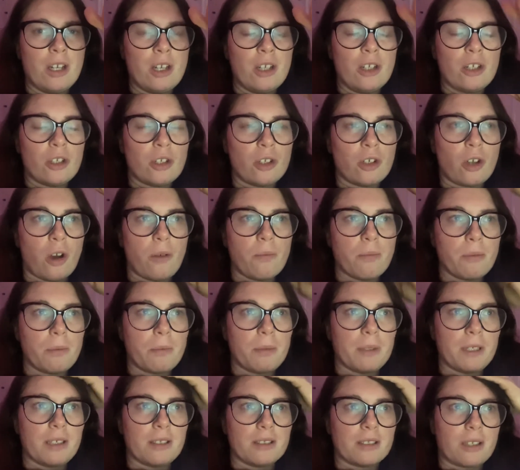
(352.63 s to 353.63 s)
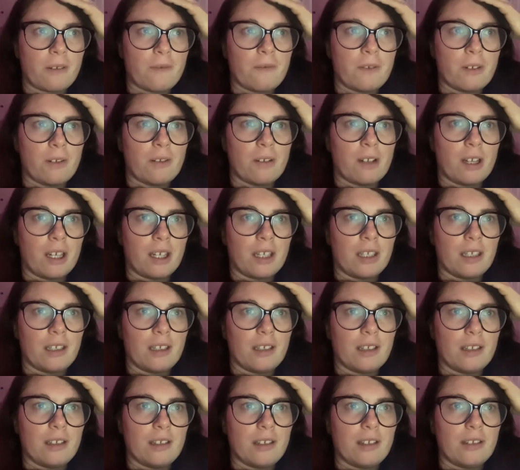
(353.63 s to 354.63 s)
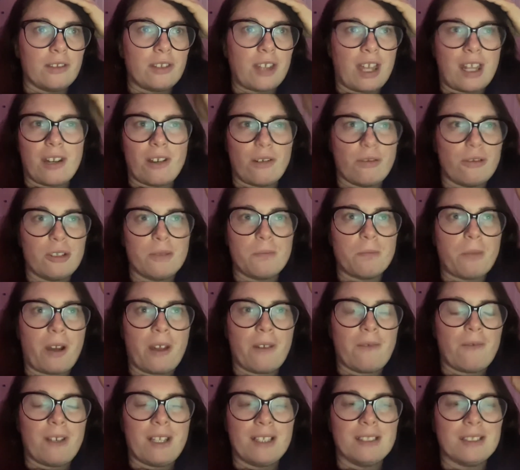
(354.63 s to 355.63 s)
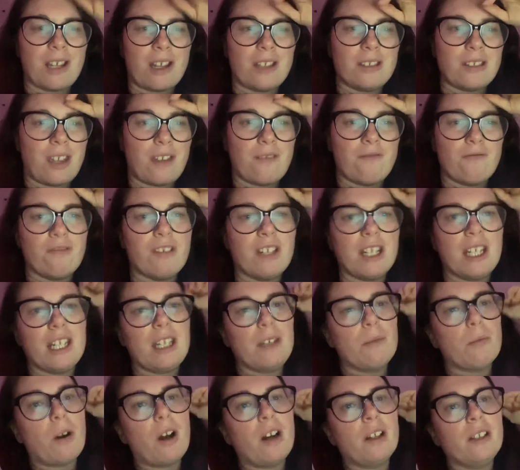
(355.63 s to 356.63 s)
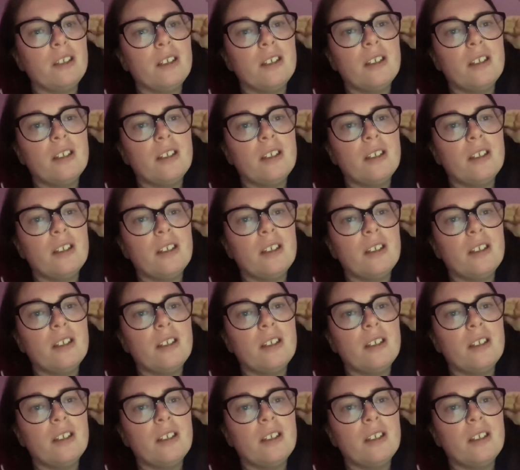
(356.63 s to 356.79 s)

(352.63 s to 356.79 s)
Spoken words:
shop, because I feel like then I'll just buy things that I don't really want,